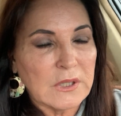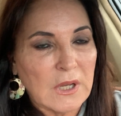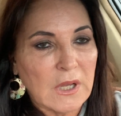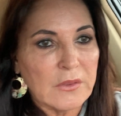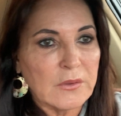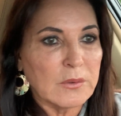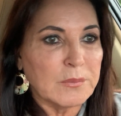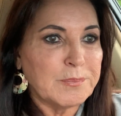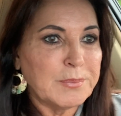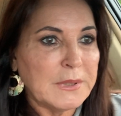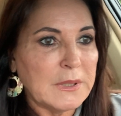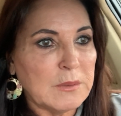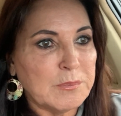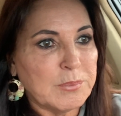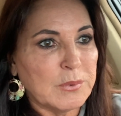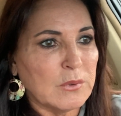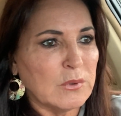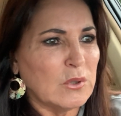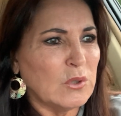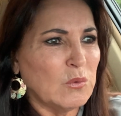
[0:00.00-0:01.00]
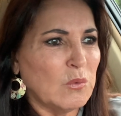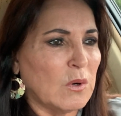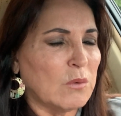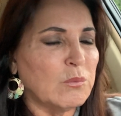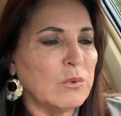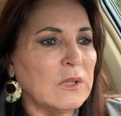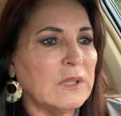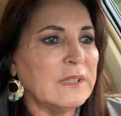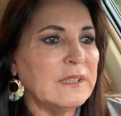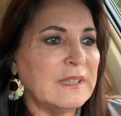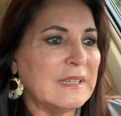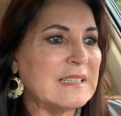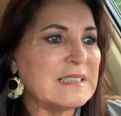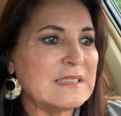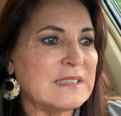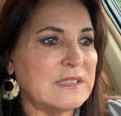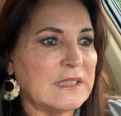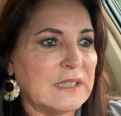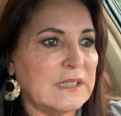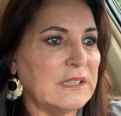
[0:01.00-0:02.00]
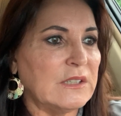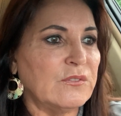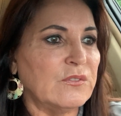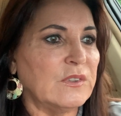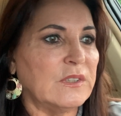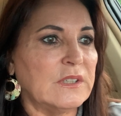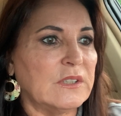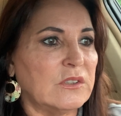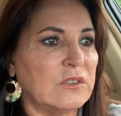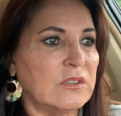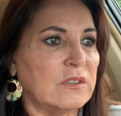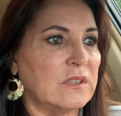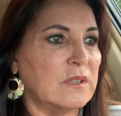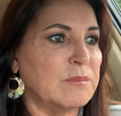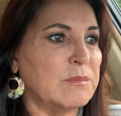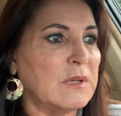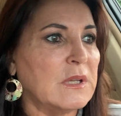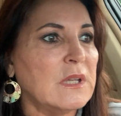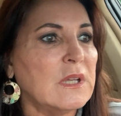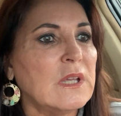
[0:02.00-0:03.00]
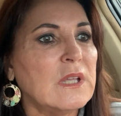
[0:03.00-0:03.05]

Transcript: other people who are really insignificant to them,